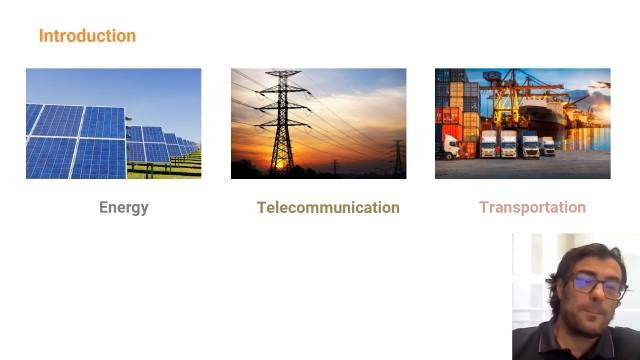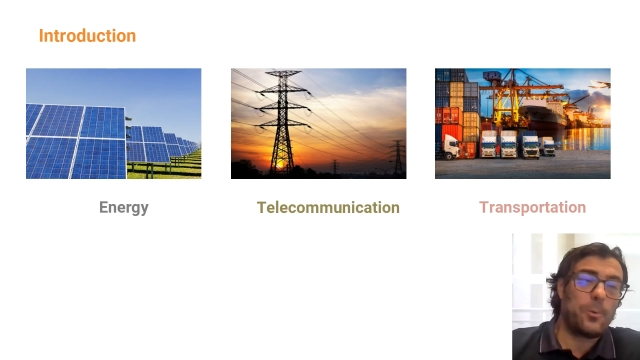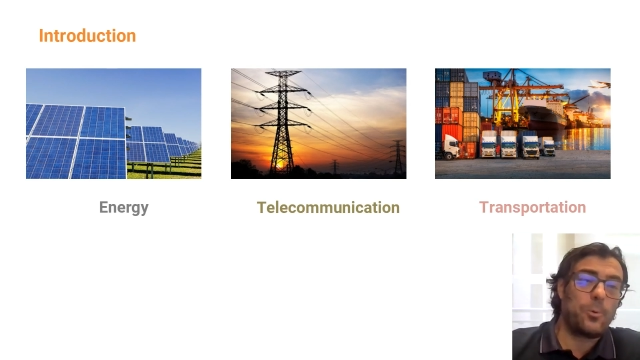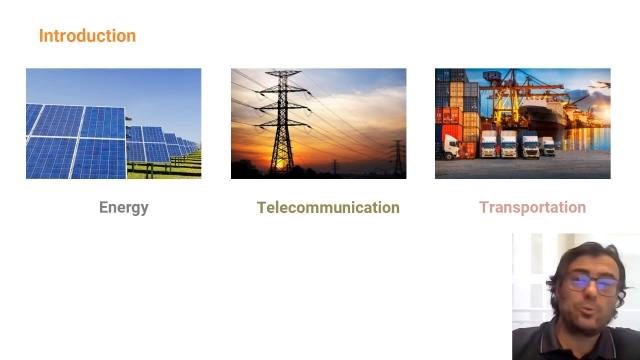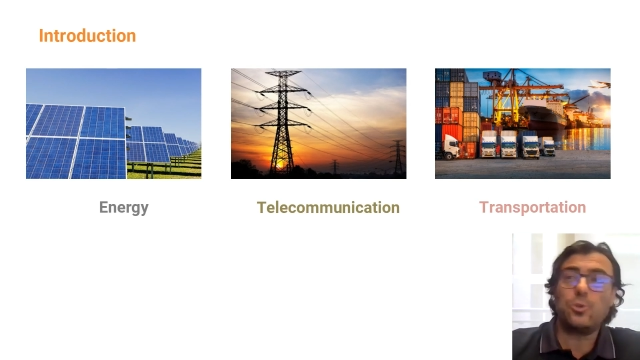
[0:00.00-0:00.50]

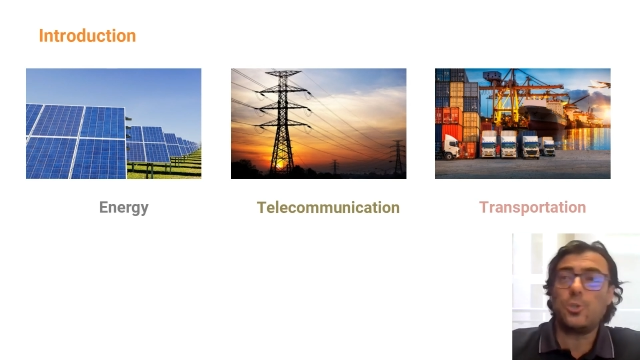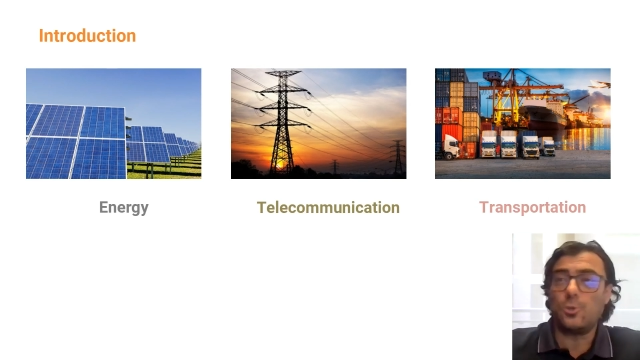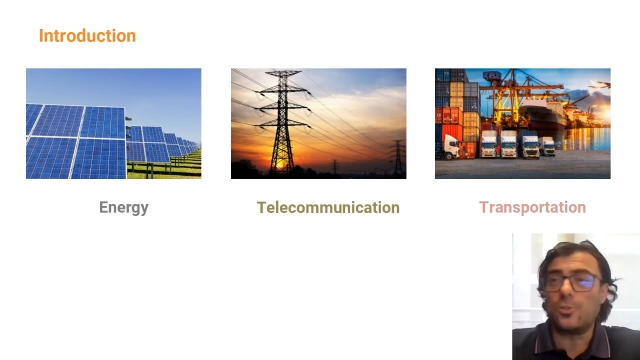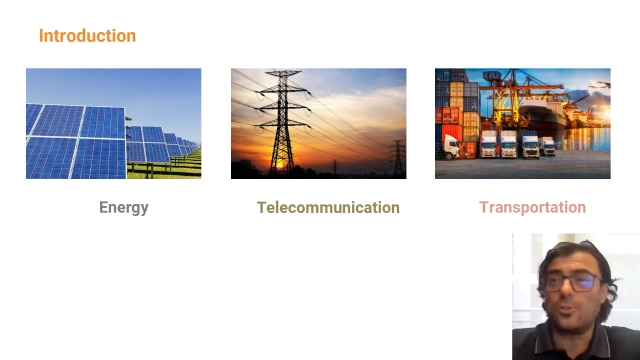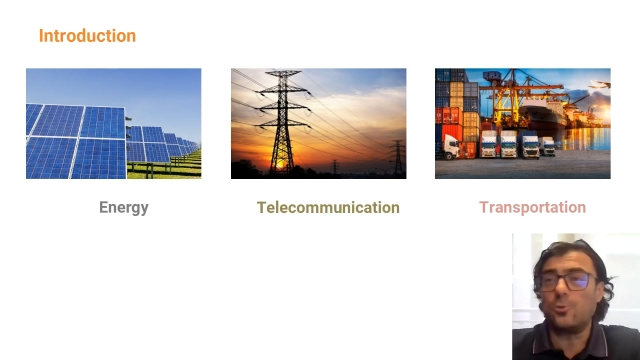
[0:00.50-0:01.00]
But what do
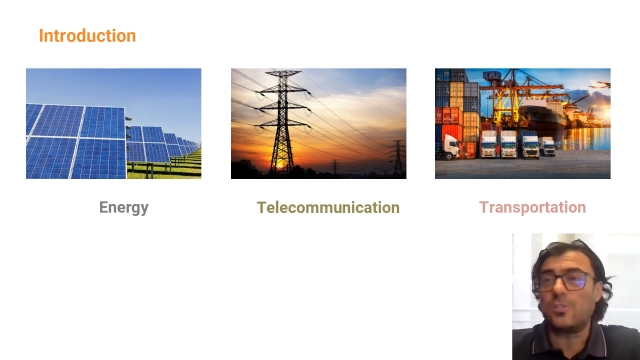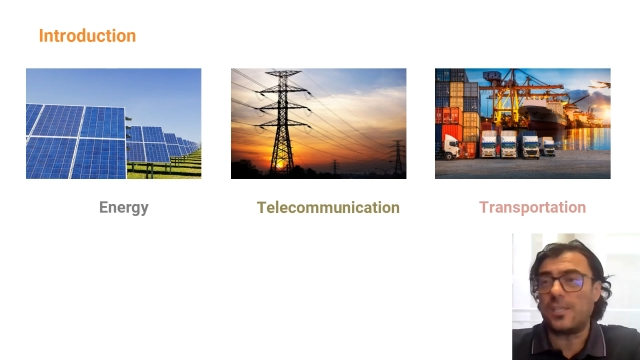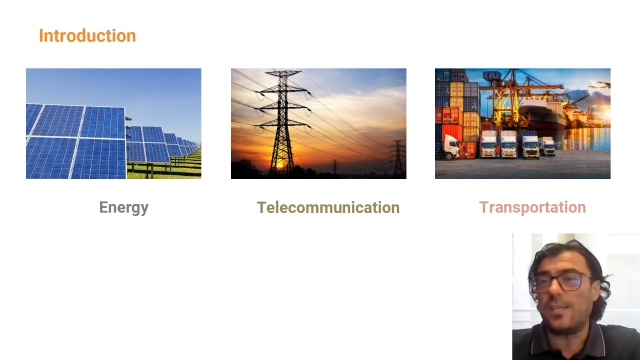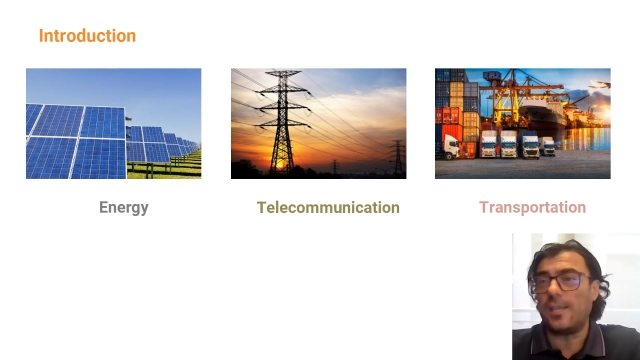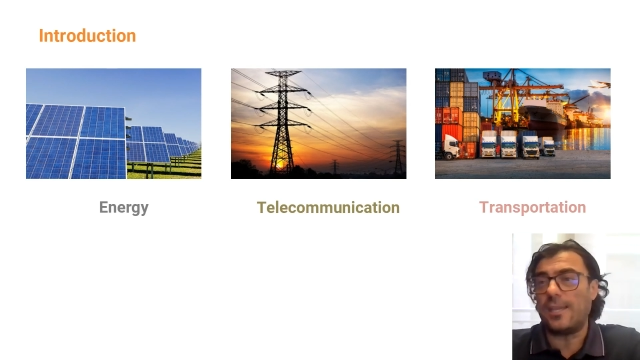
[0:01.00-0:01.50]
you
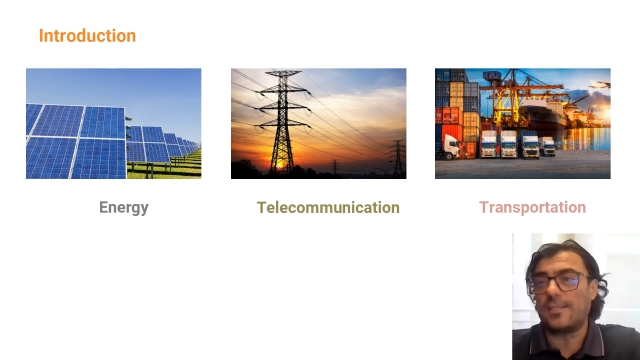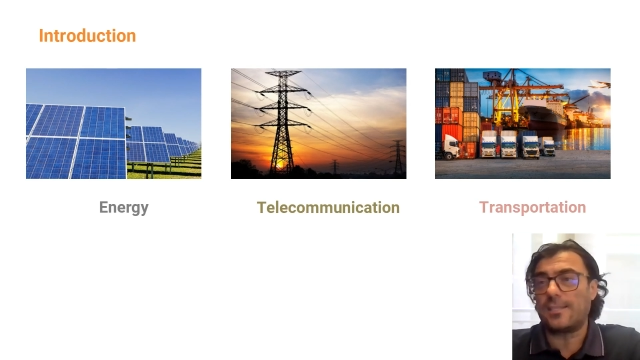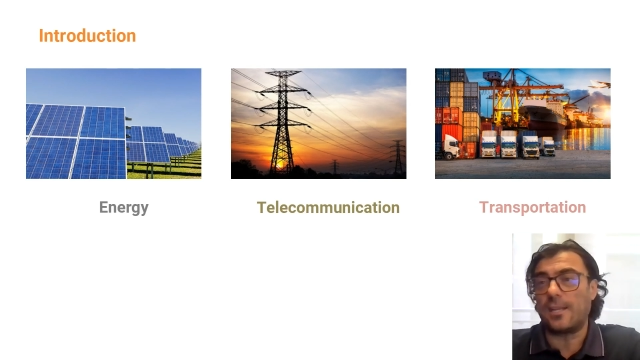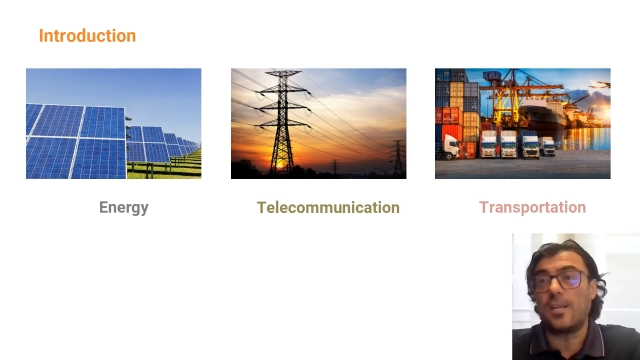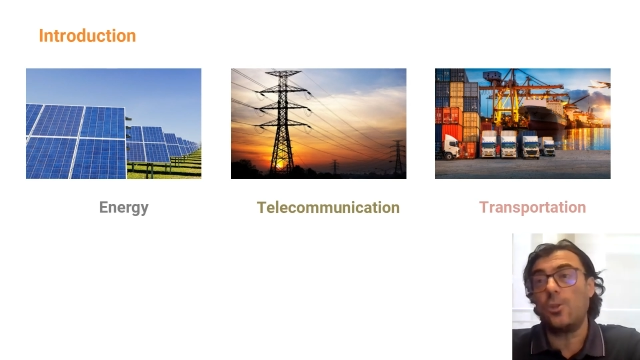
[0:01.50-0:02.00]
see? It's
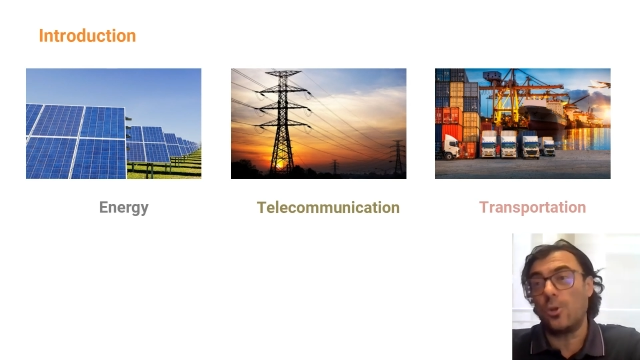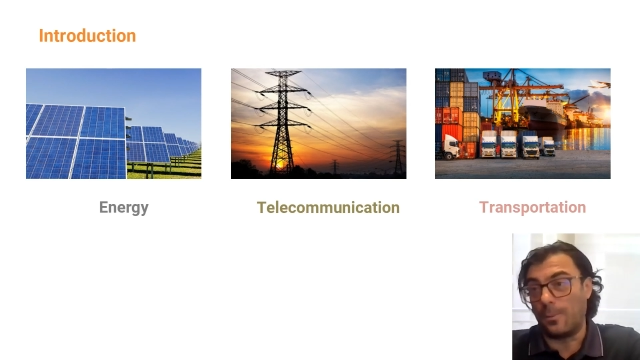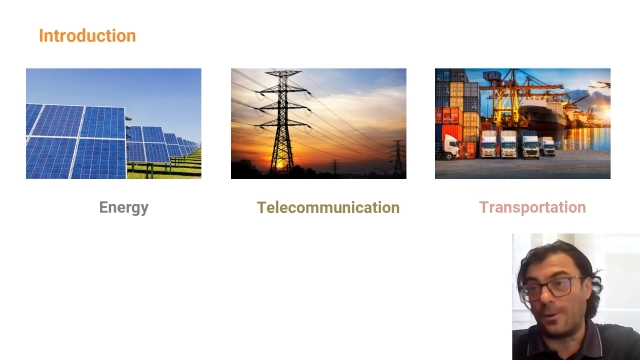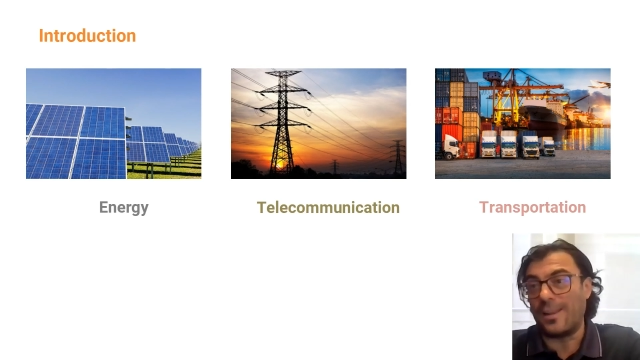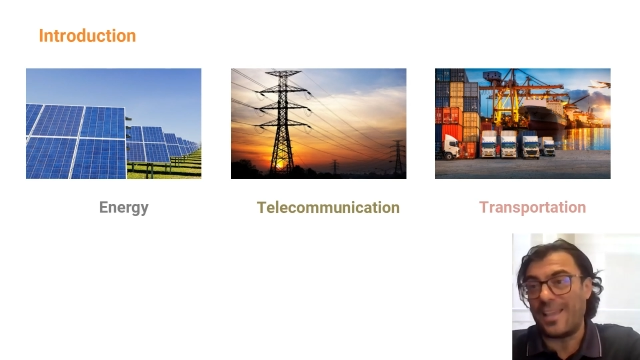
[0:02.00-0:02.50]
a
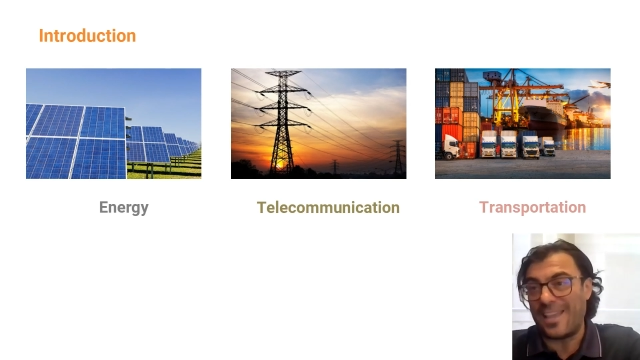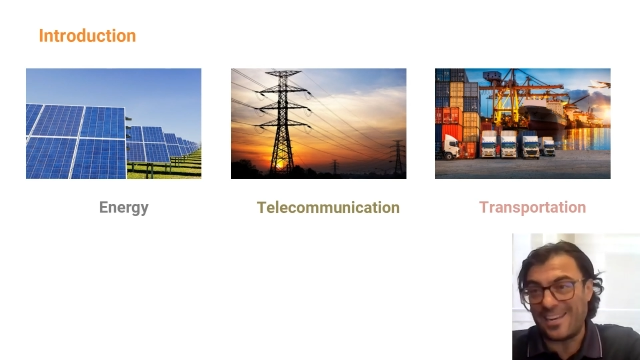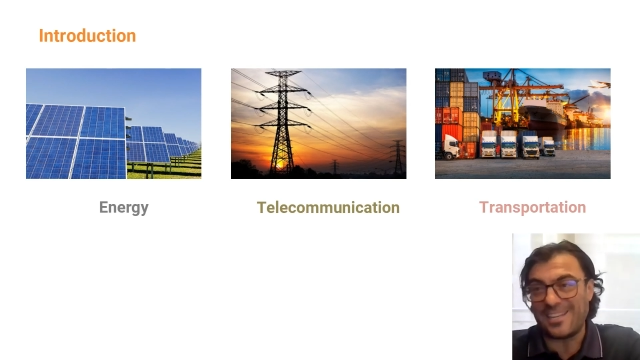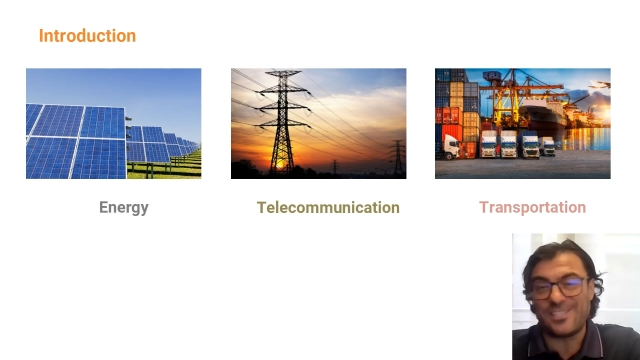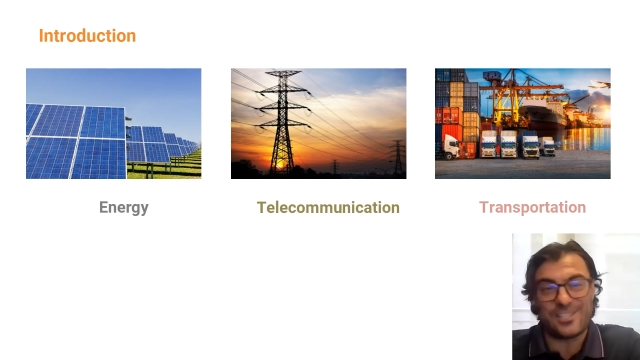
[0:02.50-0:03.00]
renewable
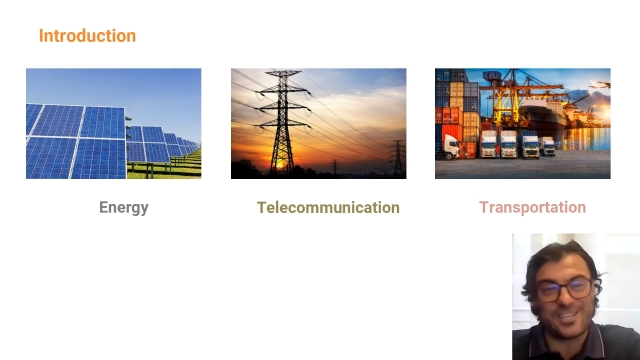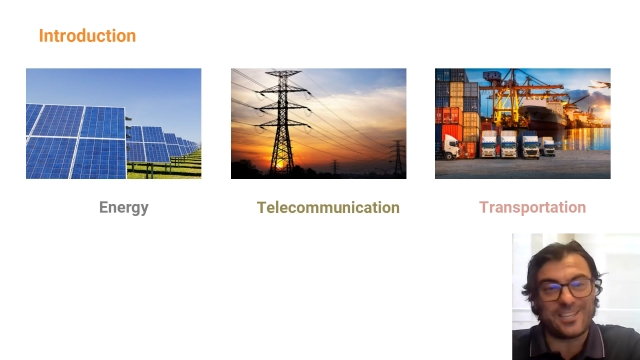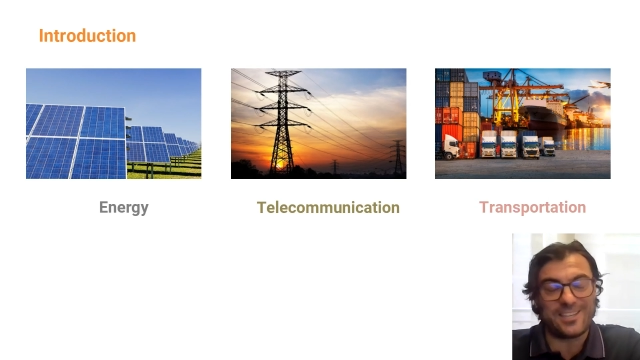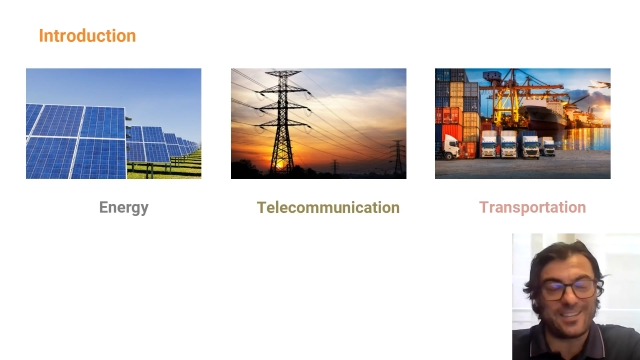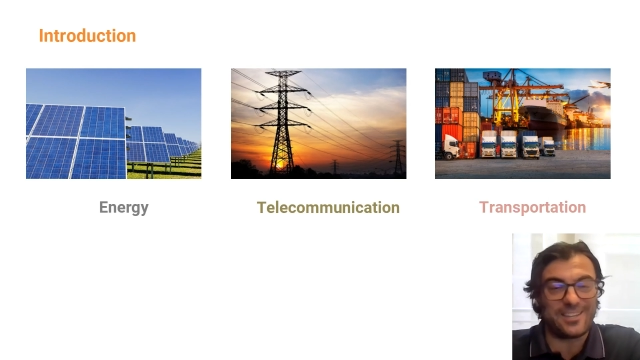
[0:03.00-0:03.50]
energy